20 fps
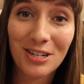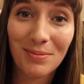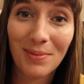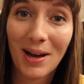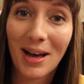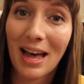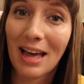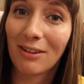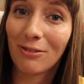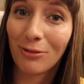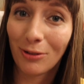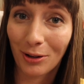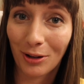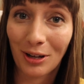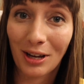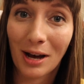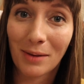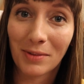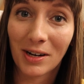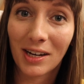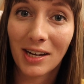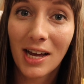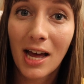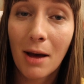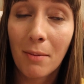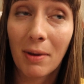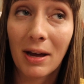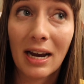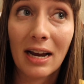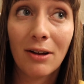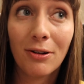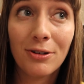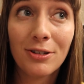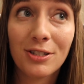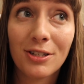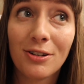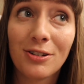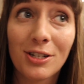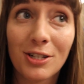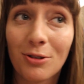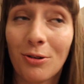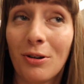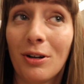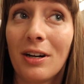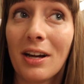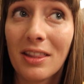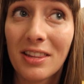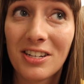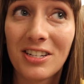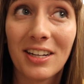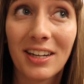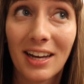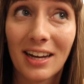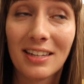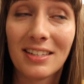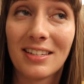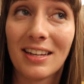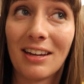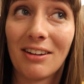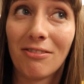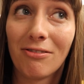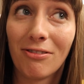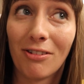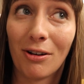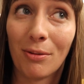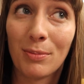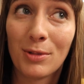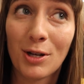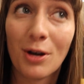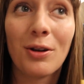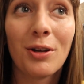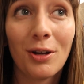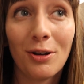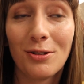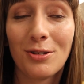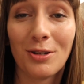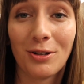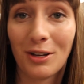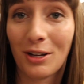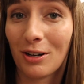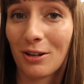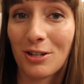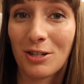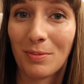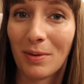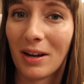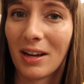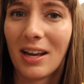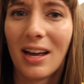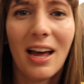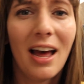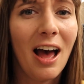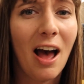Hiroshima and Fukuyama. But I also just caught another Shinkansen from Tokyo to Hiroshima.